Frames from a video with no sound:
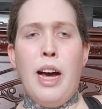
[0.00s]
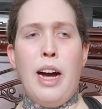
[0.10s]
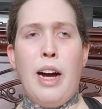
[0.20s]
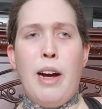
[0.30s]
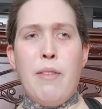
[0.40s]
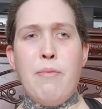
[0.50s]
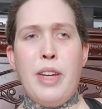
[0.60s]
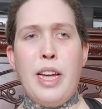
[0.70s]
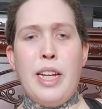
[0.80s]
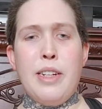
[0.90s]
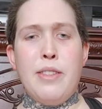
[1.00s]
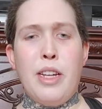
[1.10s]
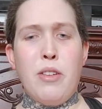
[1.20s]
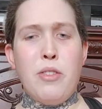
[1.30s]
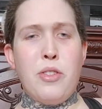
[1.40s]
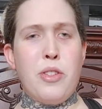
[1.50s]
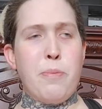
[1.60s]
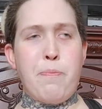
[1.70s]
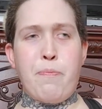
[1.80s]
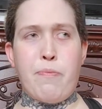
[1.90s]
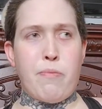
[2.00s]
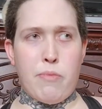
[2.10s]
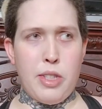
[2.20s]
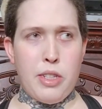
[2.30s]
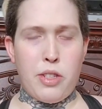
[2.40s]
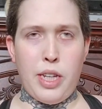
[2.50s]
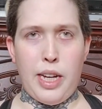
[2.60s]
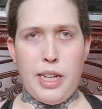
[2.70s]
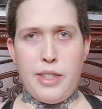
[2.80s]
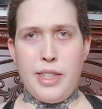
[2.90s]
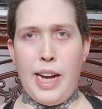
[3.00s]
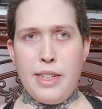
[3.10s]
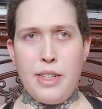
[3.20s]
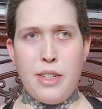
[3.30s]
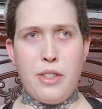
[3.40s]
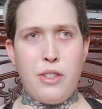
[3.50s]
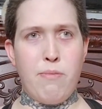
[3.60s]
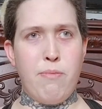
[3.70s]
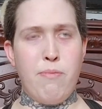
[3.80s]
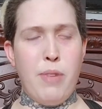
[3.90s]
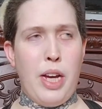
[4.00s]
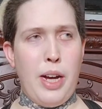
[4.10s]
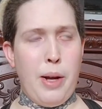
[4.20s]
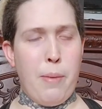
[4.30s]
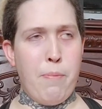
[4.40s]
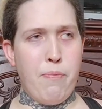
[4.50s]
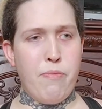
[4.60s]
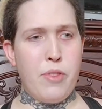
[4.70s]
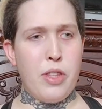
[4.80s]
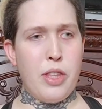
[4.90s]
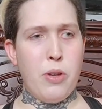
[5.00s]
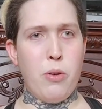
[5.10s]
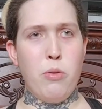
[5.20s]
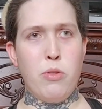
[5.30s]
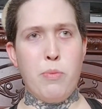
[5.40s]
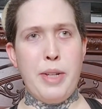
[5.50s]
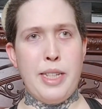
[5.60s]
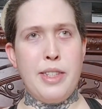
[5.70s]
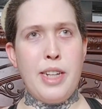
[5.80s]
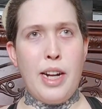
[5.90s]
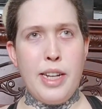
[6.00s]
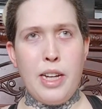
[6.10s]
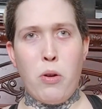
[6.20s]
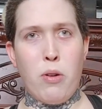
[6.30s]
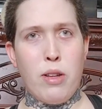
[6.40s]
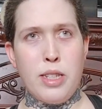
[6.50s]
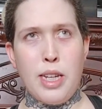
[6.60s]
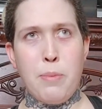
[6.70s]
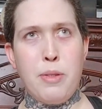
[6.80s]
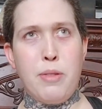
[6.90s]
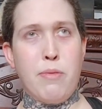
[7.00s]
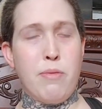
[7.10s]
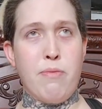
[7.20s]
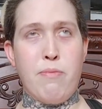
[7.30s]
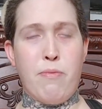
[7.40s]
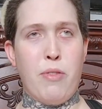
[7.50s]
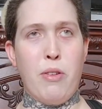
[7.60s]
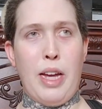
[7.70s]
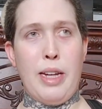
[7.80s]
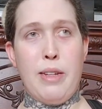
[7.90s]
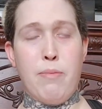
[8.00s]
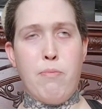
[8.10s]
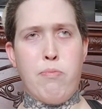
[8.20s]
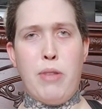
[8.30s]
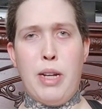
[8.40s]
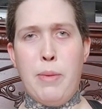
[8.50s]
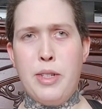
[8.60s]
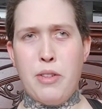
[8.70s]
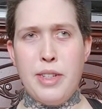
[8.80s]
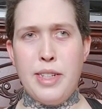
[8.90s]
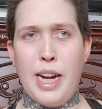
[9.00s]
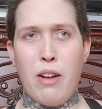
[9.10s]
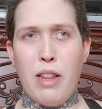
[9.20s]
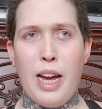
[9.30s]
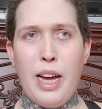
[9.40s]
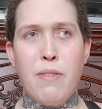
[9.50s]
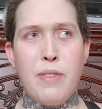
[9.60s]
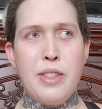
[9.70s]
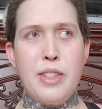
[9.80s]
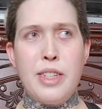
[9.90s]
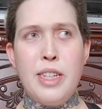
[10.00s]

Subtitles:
And there's this scientist who's been studying cordyceps for like pretty much her entire life. It's